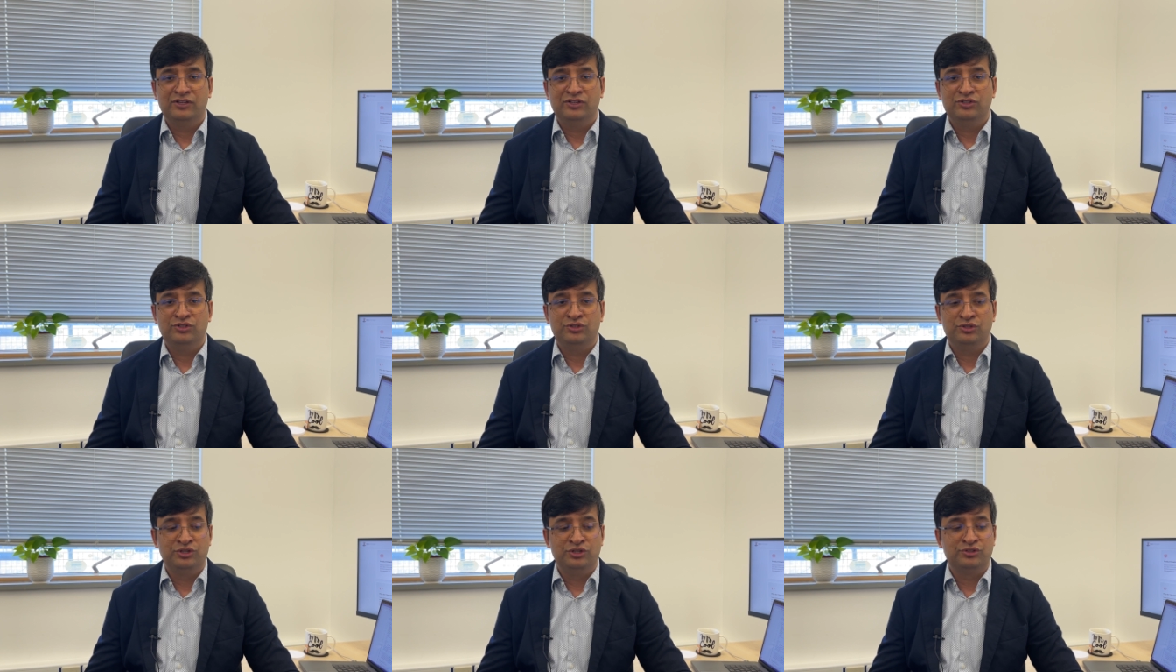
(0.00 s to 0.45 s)

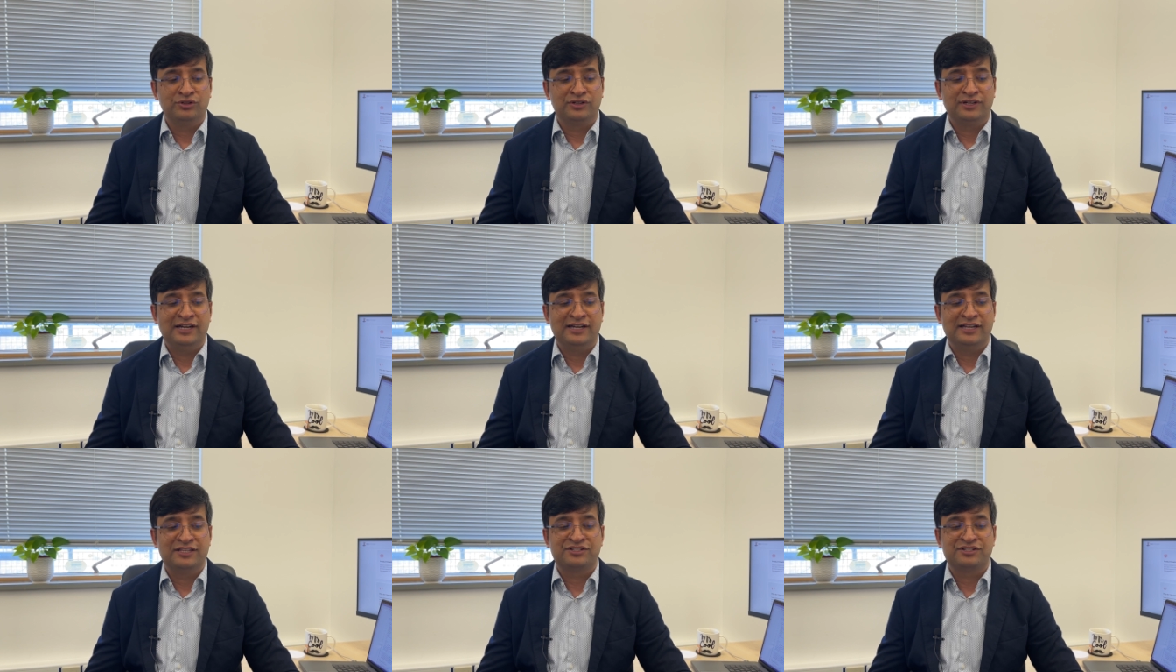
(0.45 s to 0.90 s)
you need to
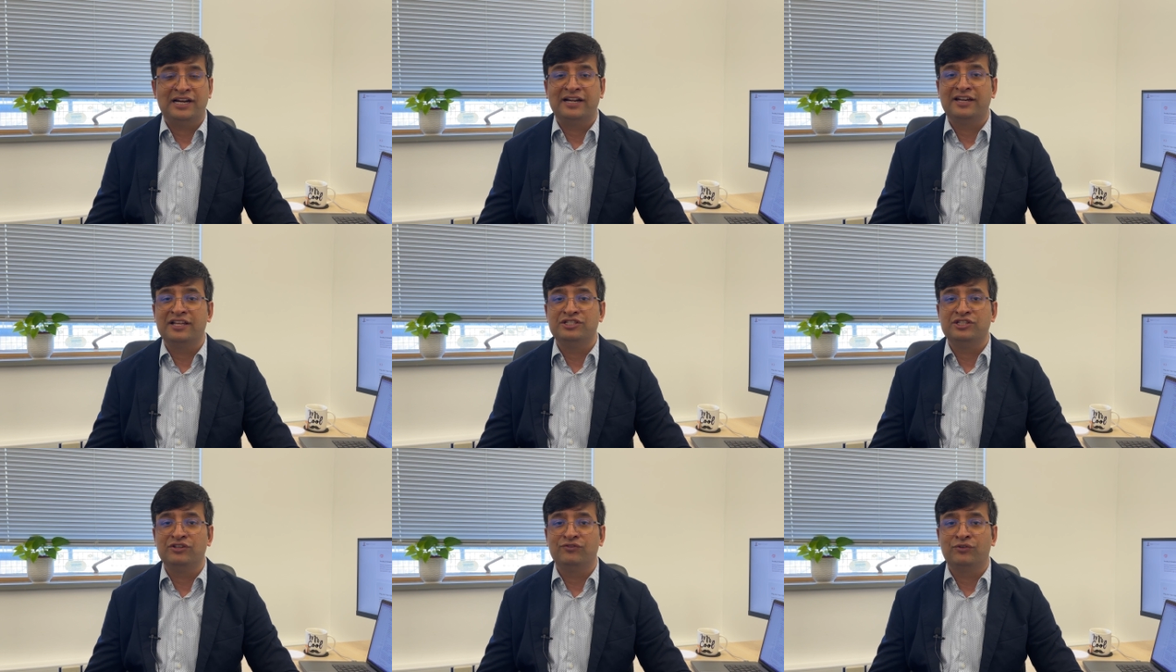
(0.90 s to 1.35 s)
create a
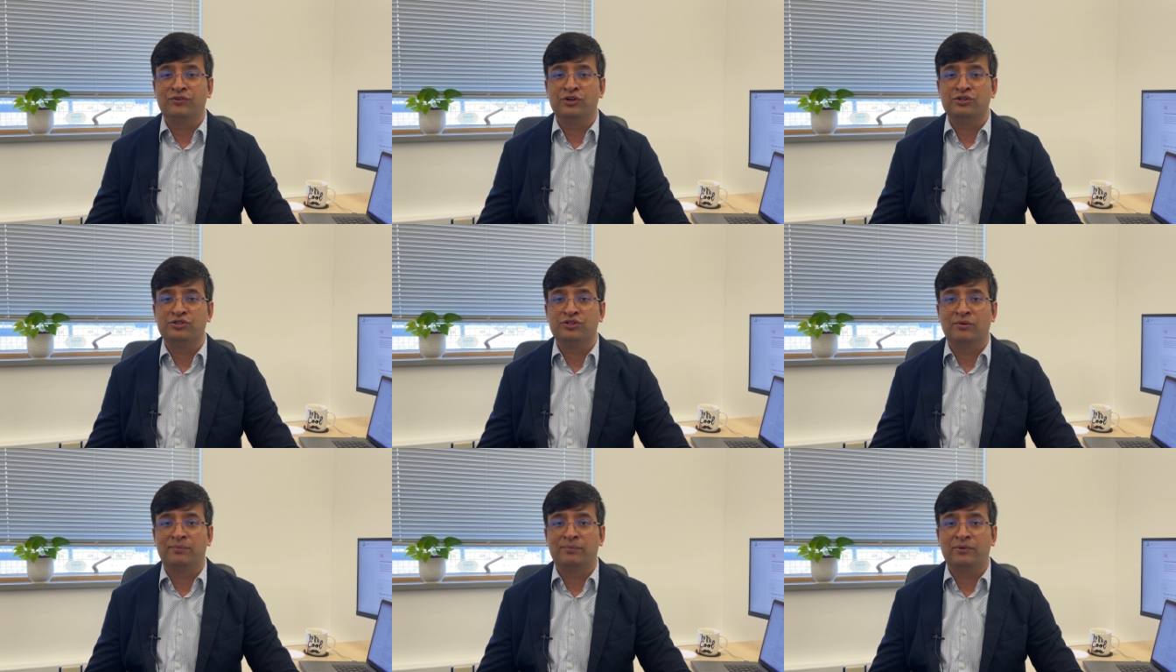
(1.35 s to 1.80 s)
strategy for
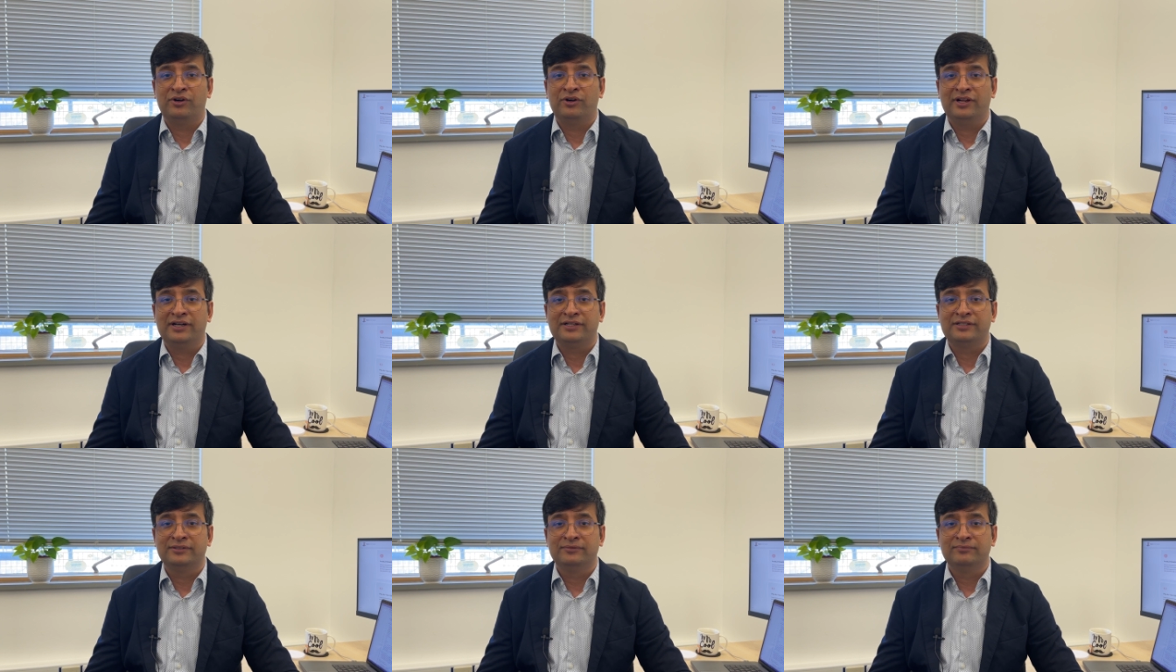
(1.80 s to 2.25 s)
your
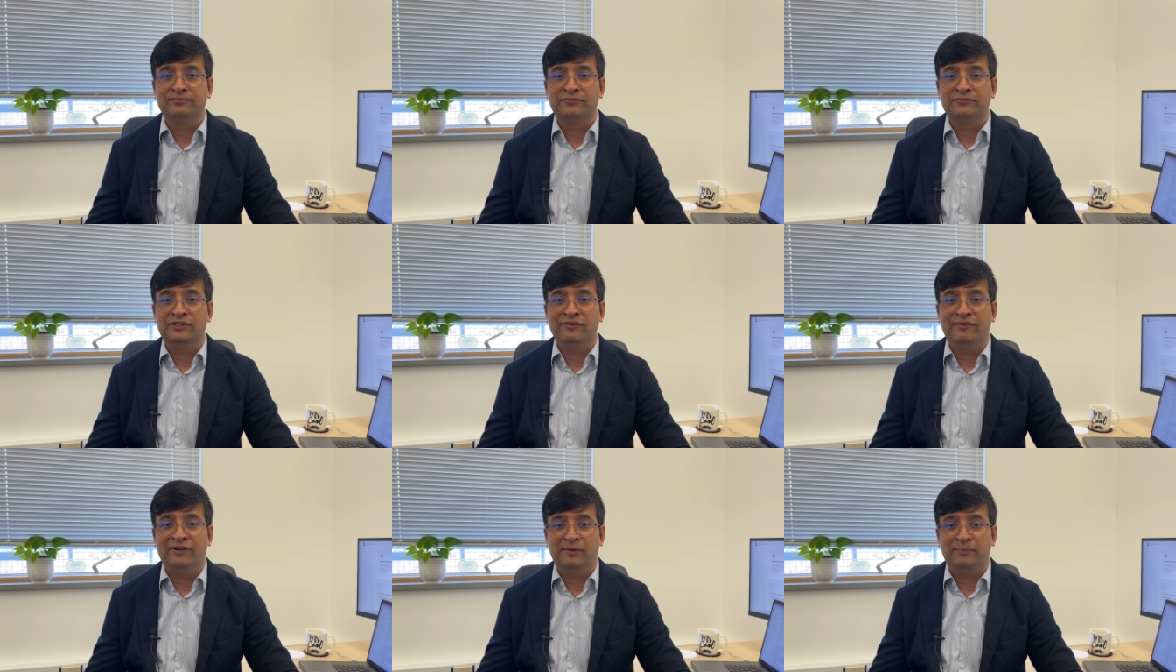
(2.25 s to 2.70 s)
product
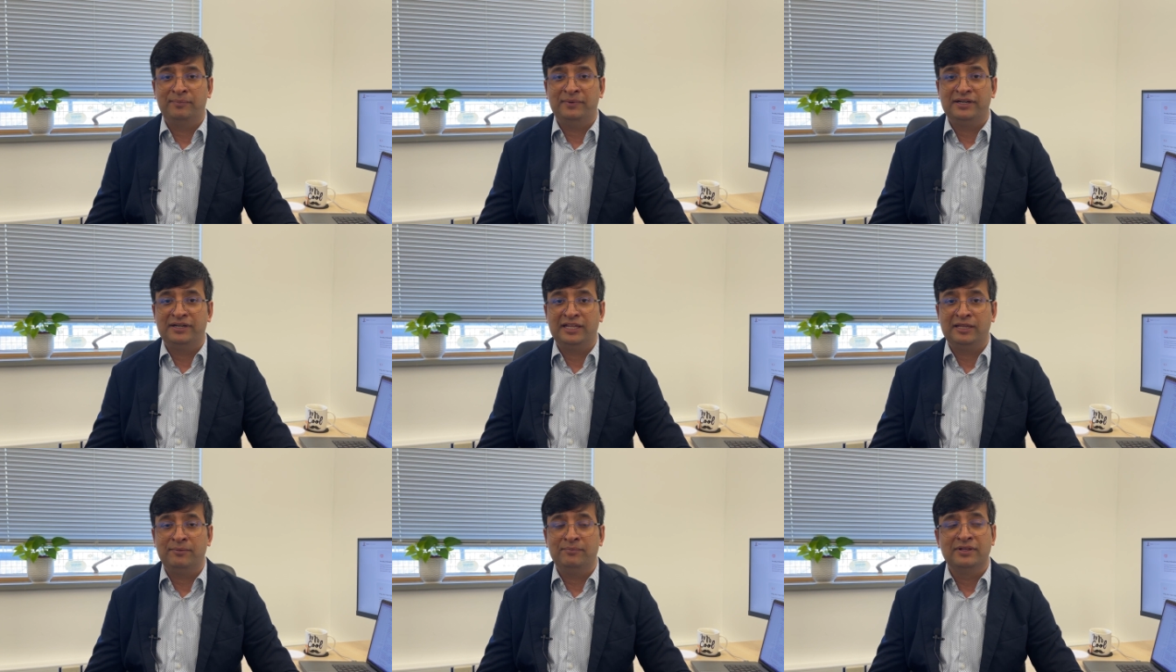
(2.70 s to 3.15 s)

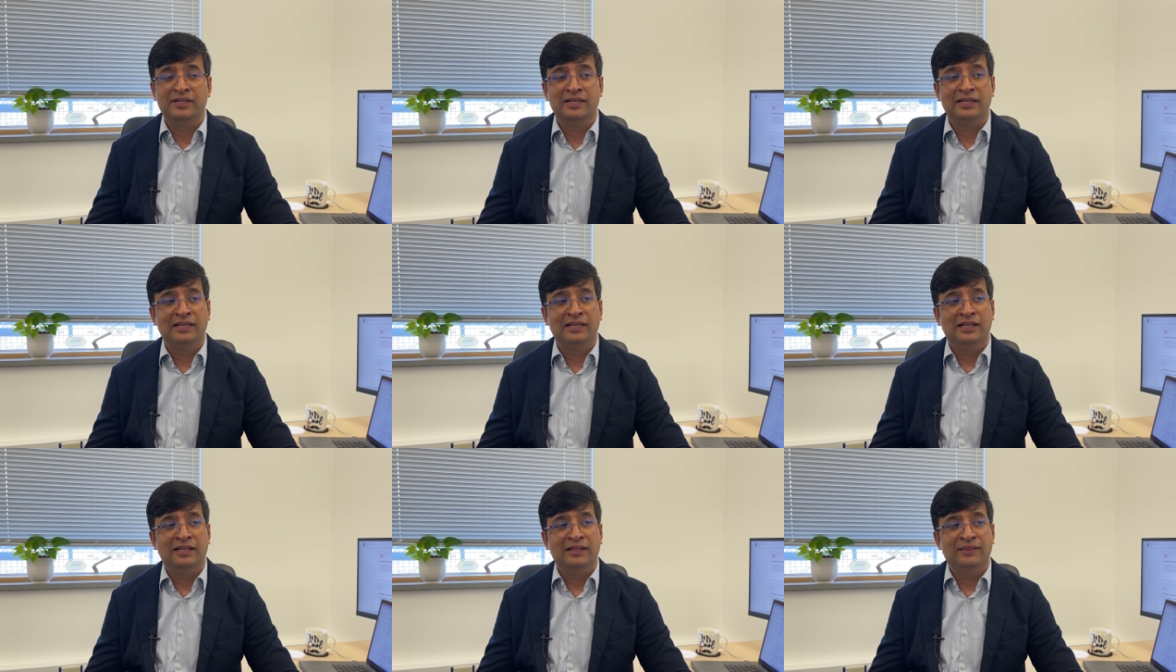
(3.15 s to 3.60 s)
development team,
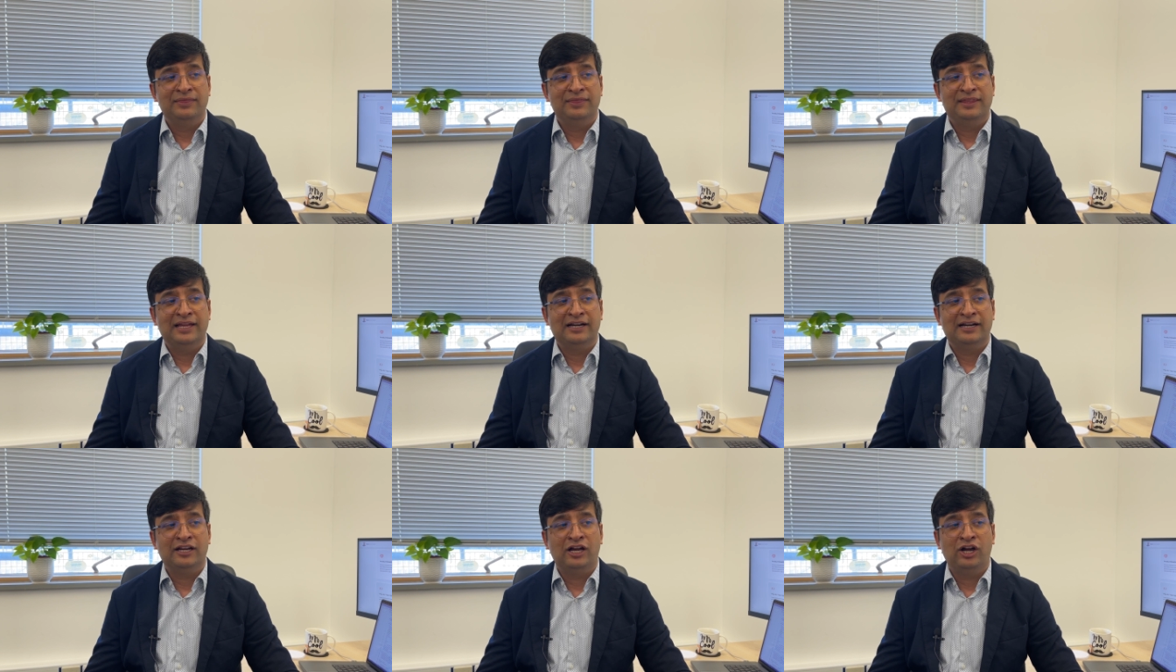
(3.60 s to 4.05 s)

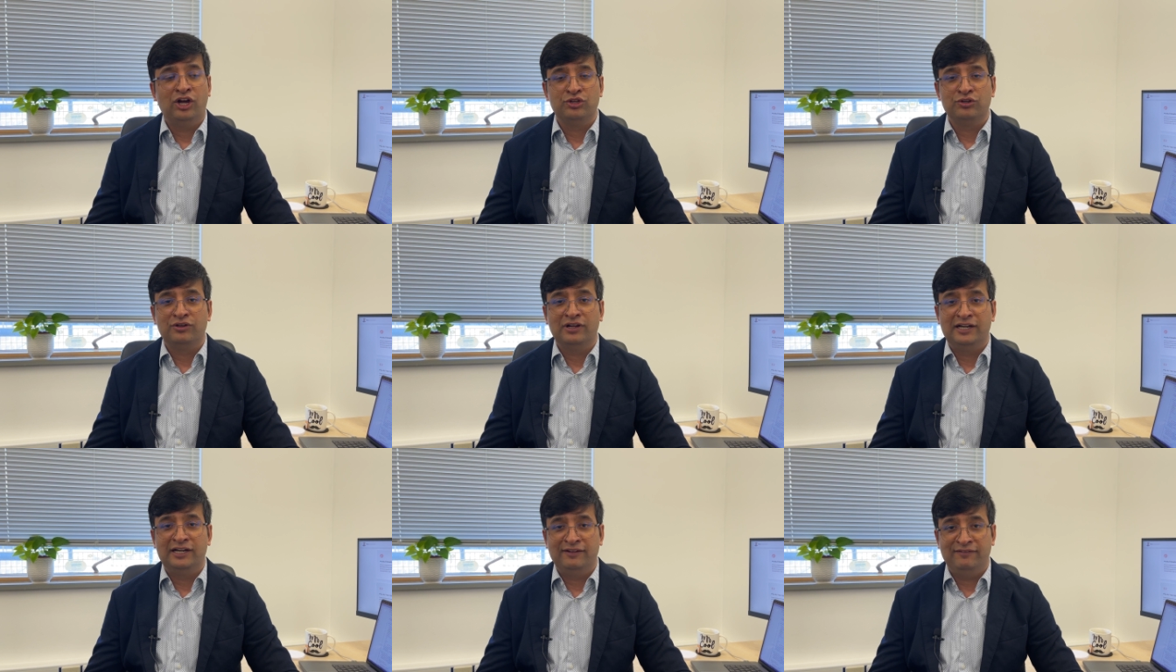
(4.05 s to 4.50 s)
that how you're
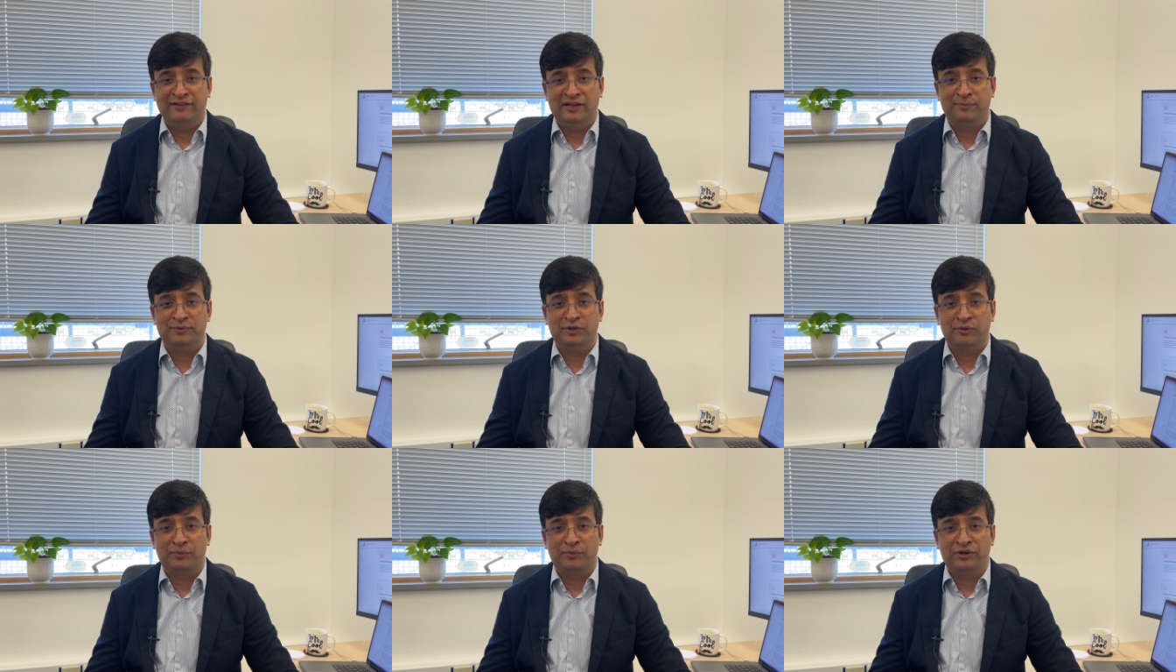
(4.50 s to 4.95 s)
going to
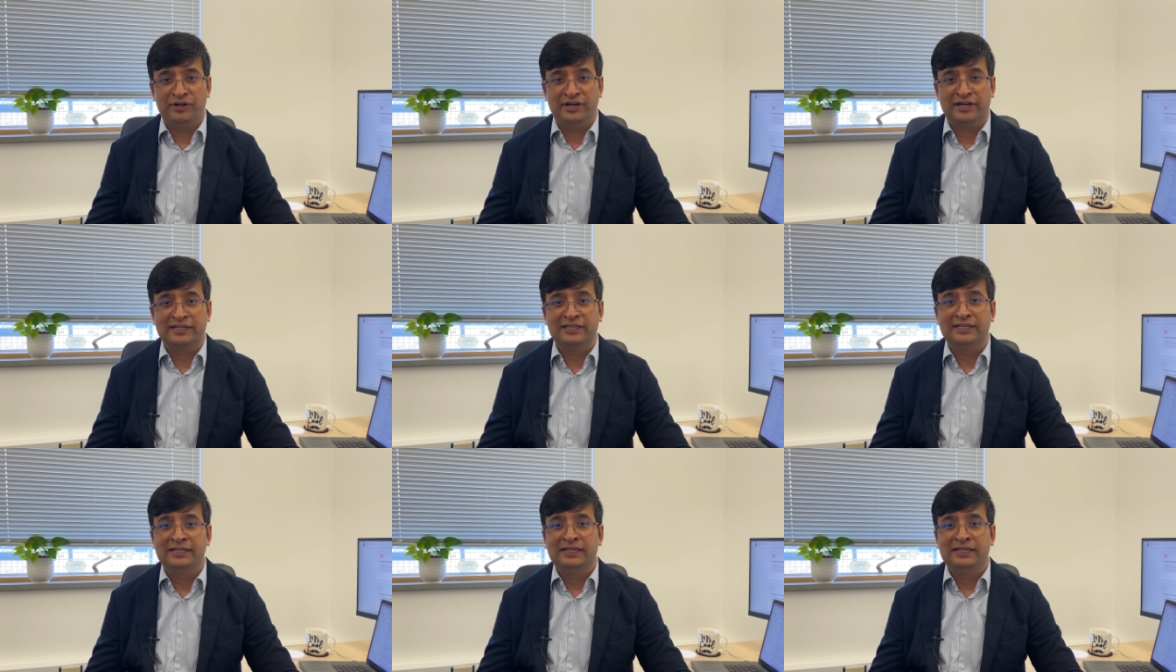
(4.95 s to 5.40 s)
develop your product.